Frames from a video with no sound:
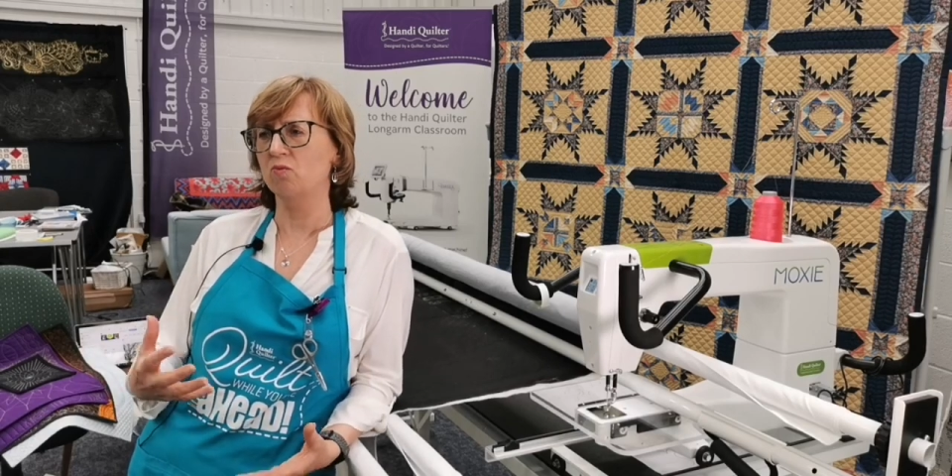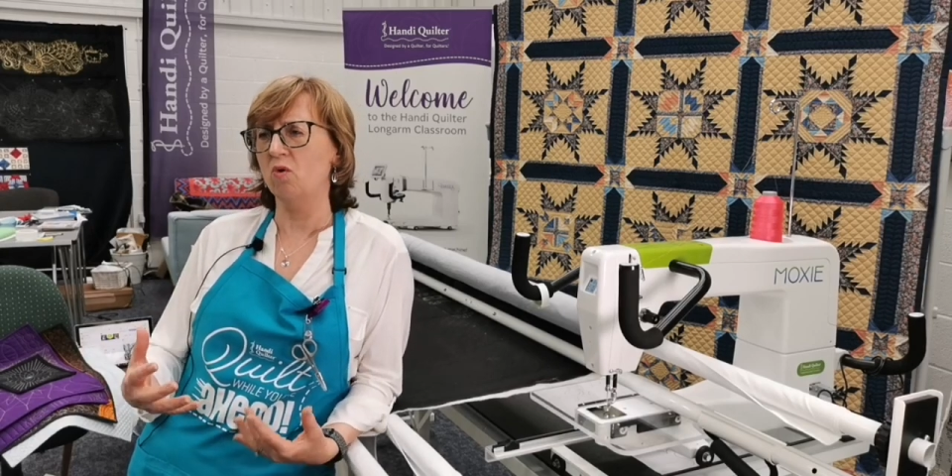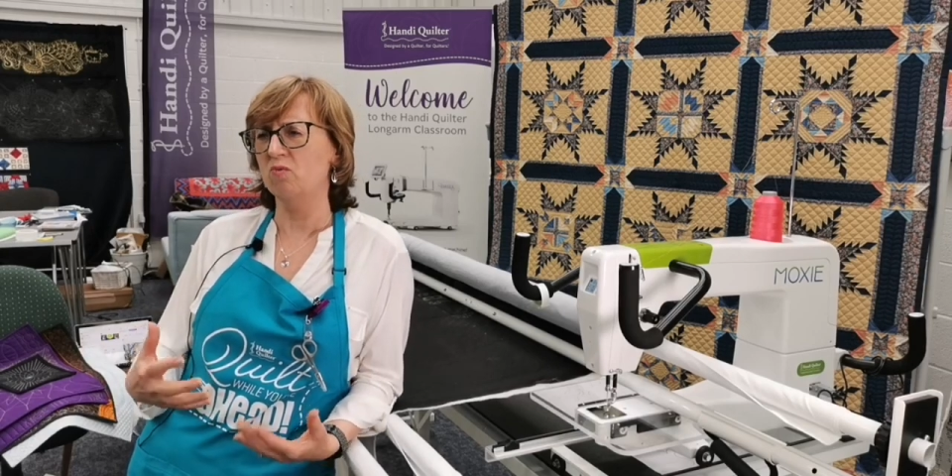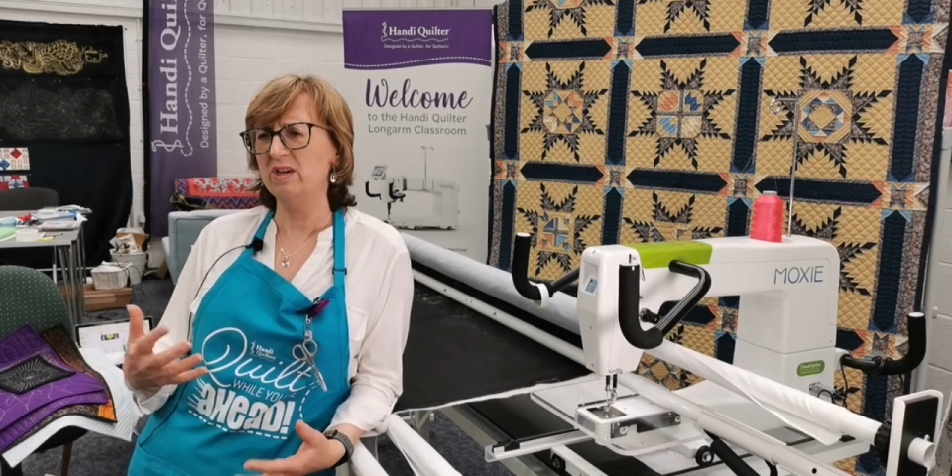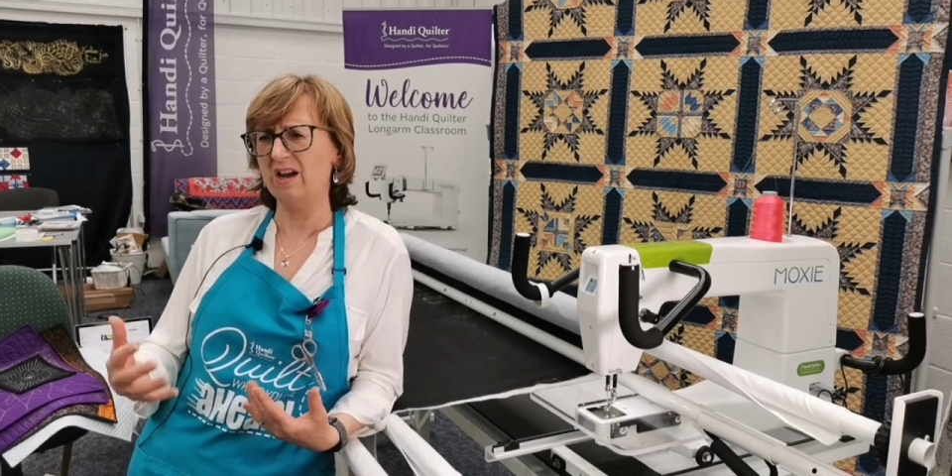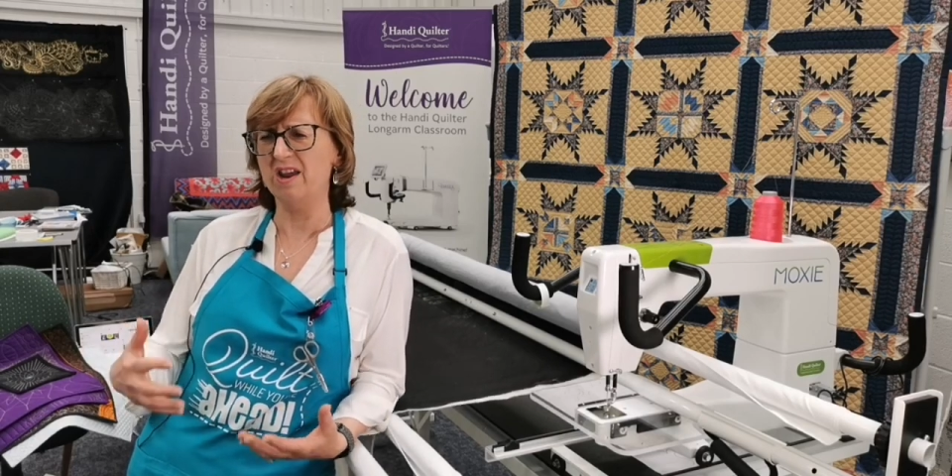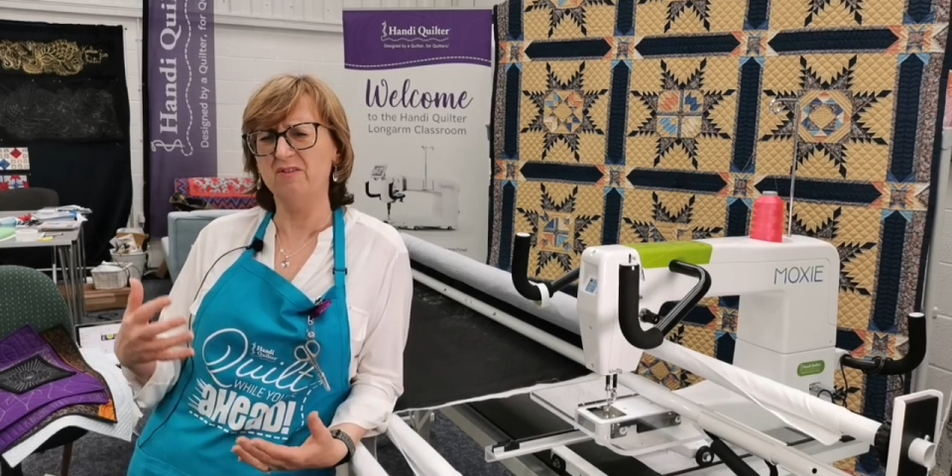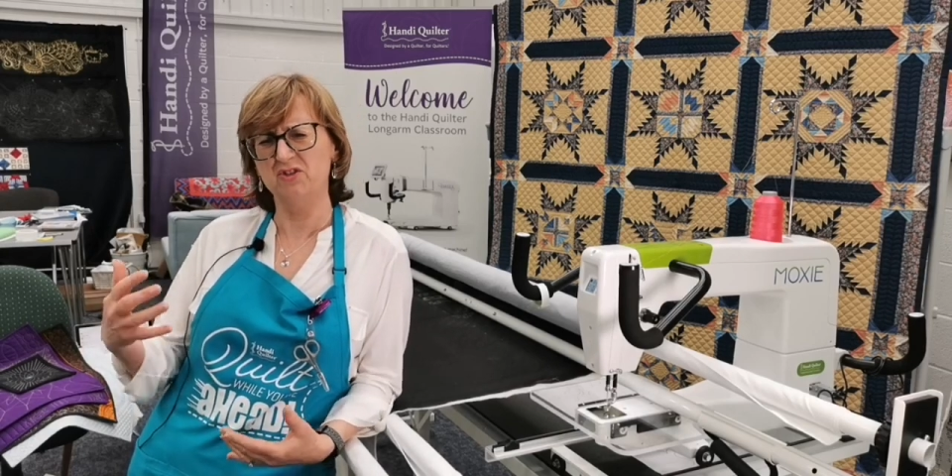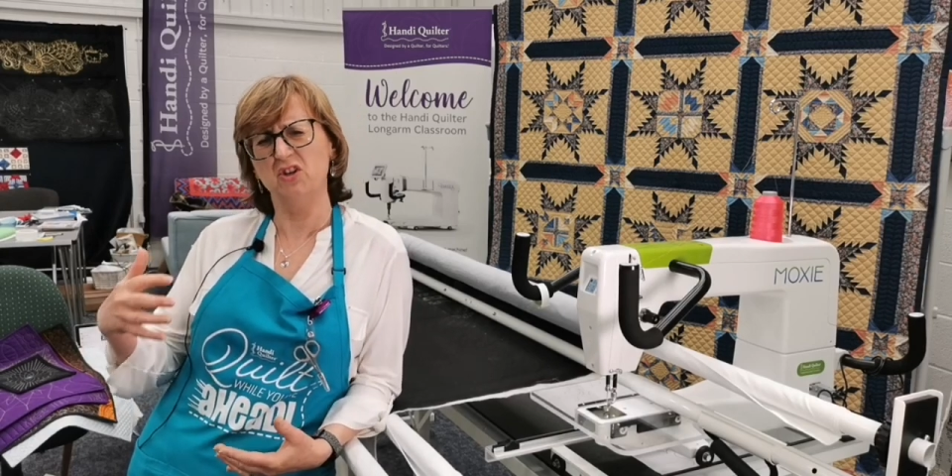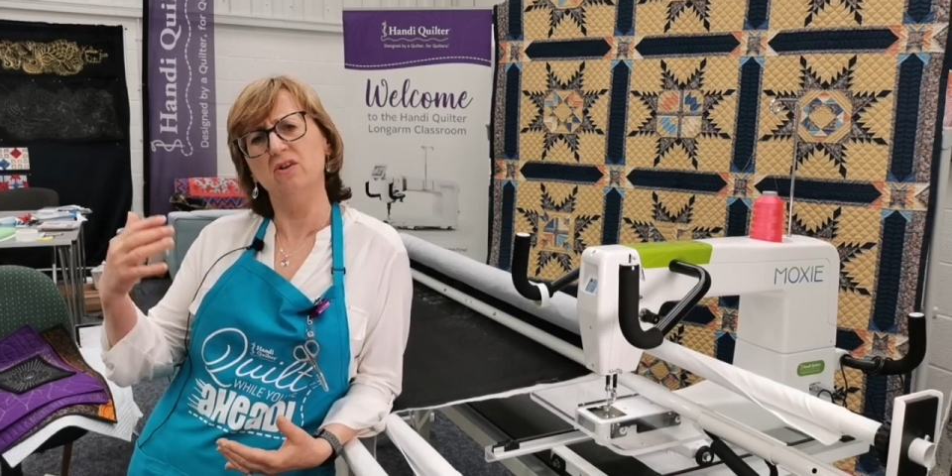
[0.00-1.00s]
what we kind
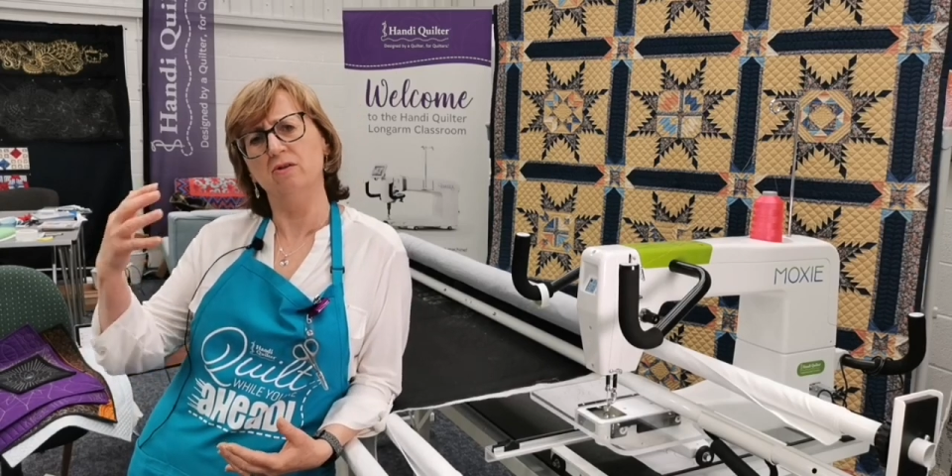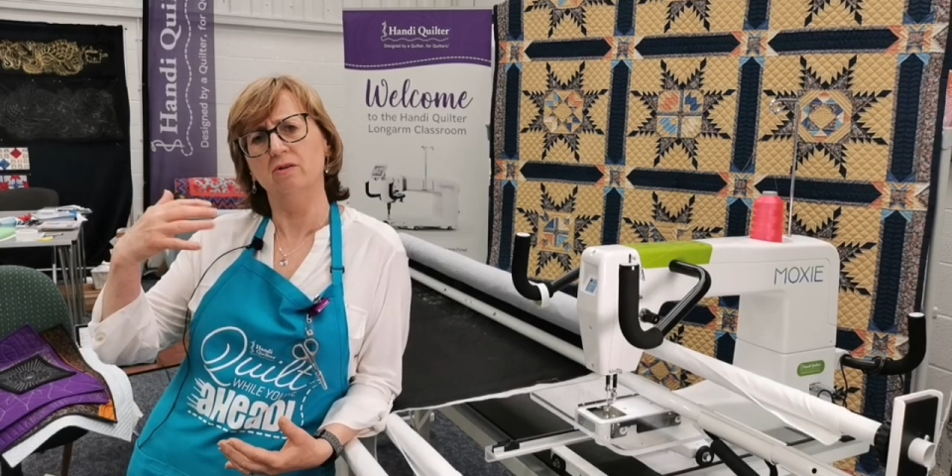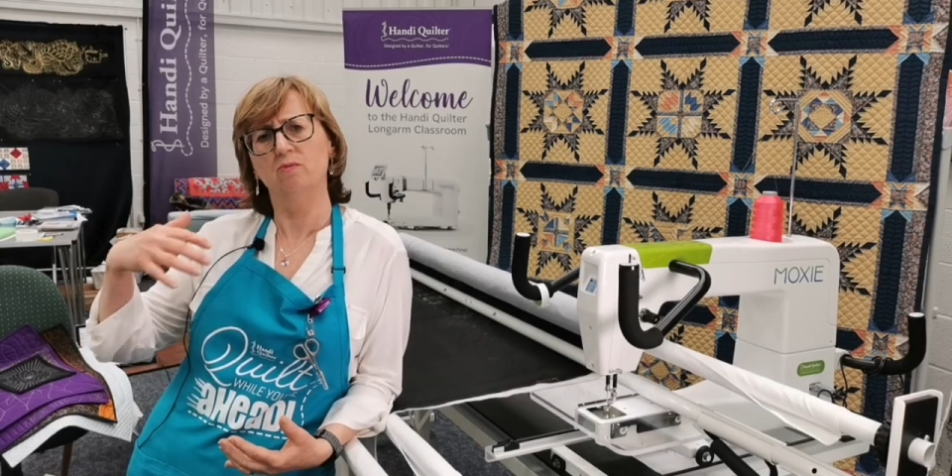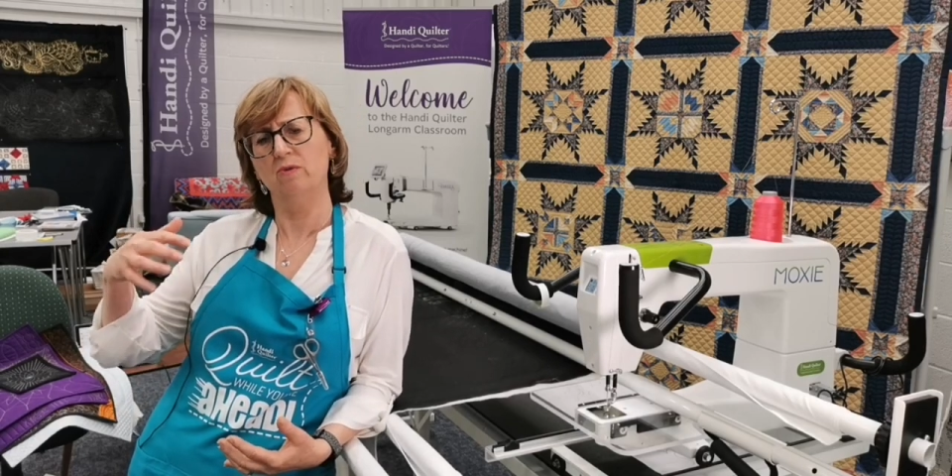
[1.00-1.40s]
of do.